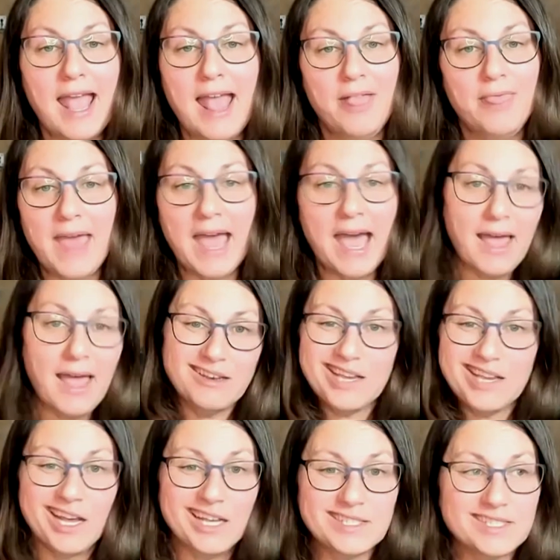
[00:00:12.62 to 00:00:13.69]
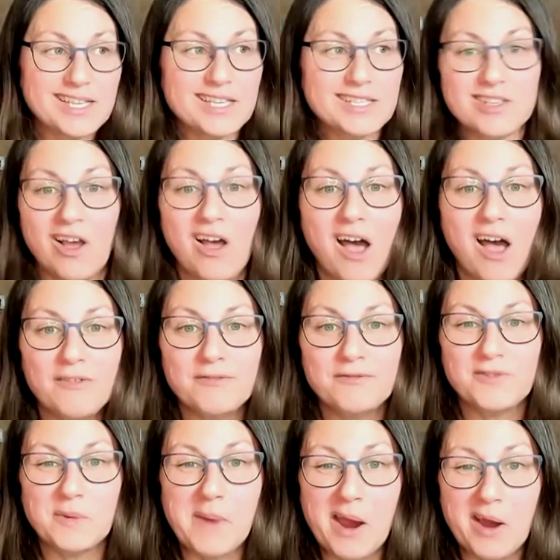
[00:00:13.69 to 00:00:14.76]
And that cuts us off
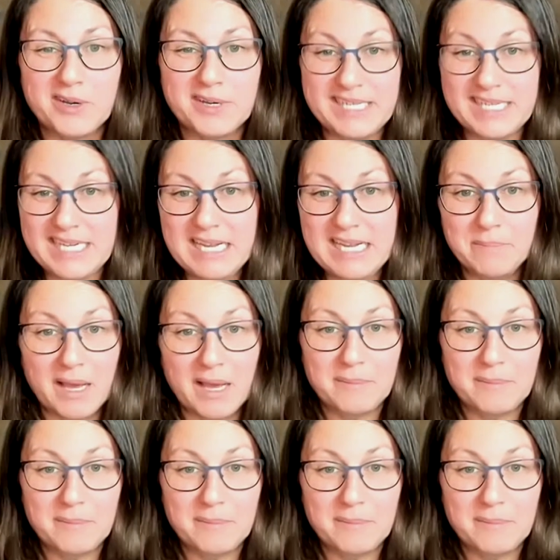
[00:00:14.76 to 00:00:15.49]
from our deep